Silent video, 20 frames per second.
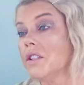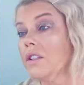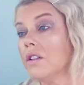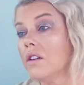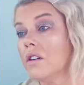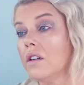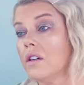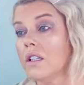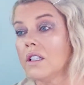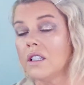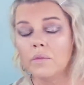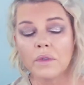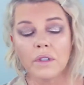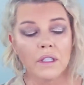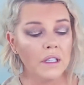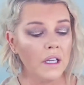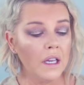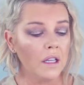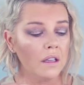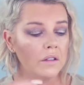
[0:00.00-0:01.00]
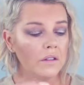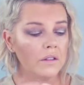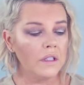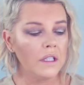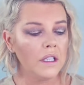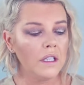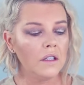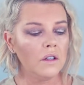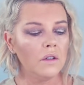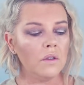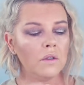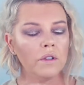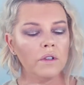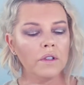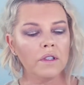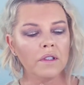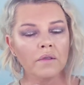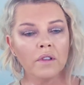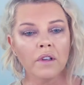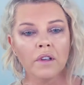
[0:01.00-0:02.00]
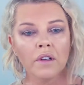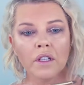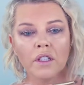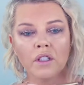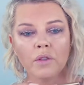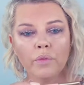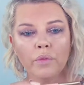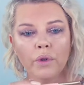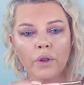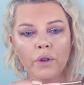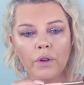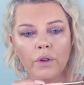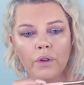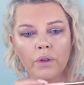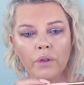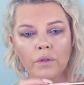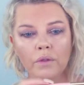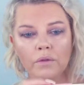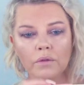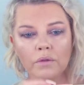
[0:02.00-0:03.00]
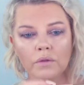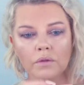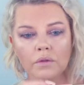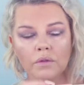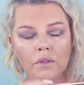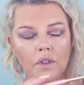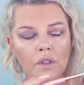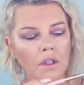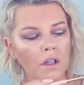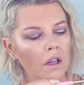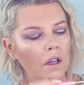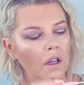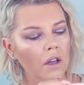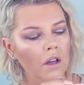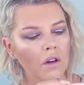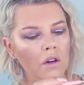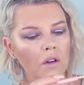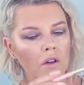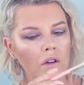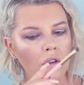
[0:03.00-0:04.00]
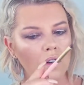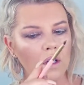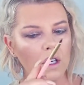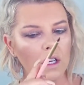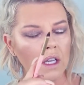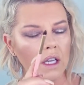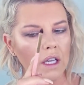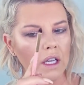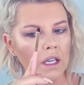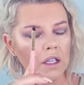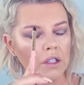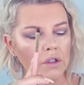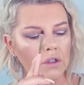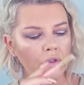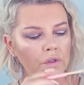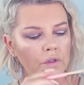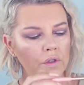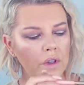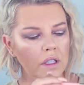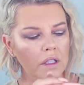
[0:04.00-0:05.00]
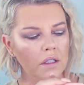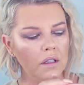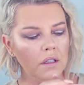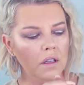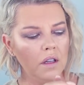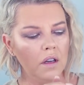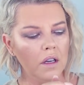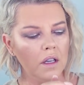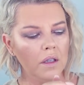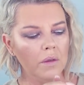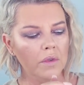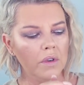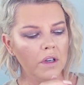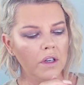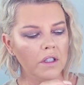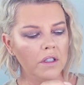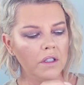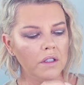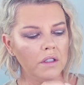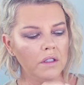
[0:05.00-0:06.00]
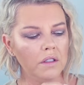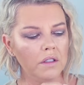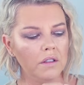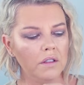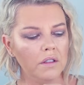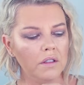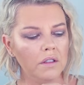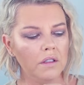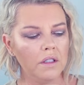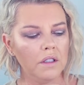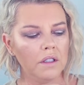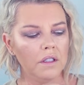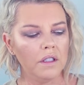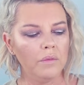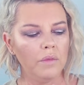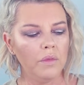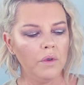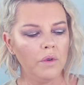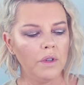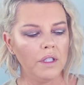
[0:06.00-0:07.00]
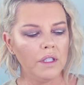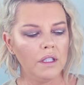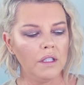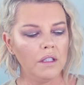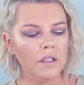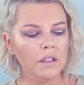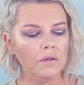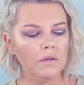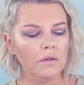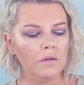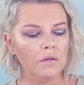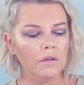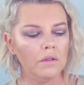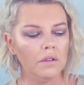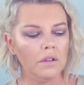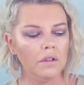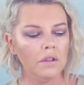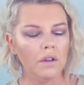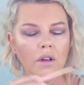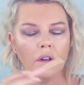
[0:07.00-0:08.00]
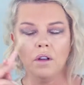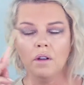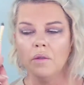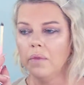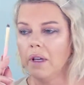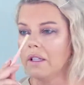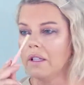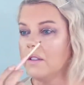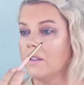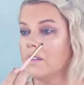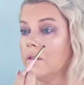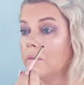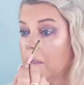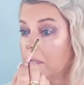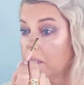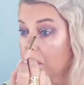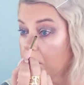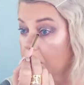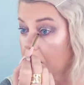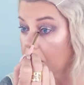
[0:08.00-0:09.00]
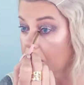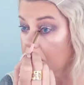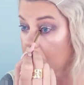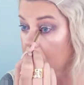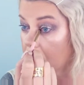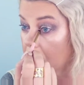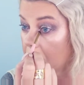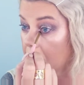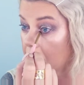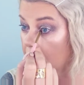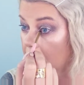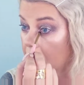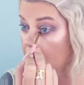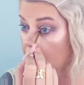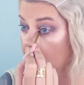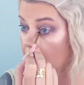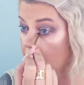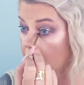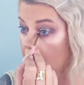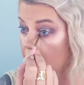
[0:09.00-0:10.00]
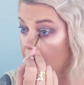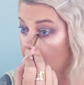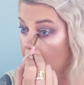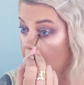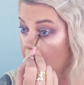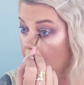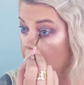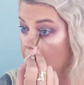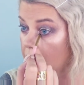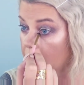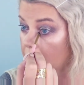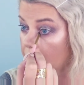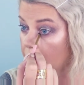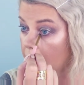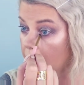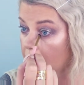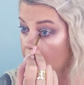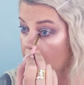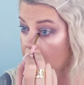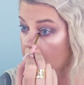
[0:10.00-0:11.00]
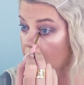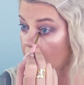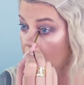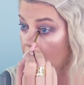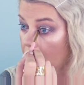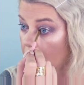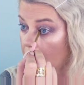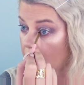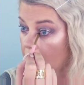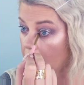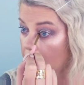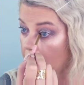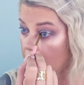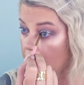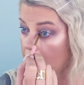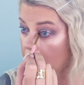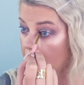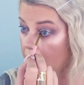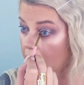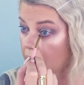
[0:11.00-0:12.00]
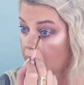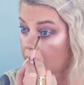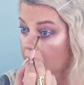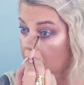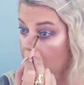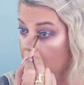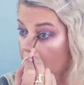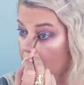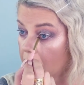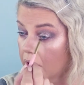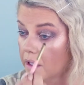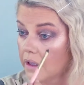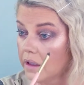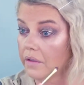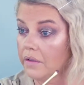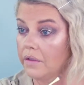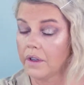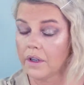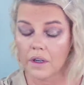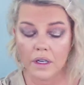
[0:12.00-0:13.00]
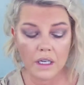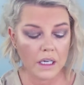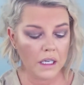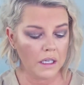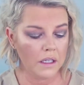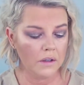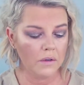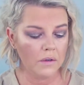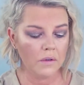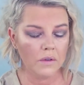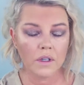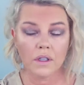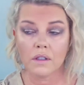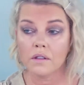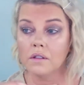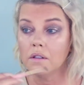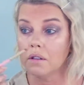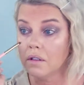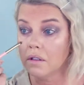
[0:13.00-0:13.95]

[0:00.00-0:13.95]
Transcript: a tiny bit of colour in the inner corner, so I'm going into Pearl on a Too Faced liner brush, just a pointy little pencil brush basically. I'm just putting a tiny bit of that right in the very inner corner.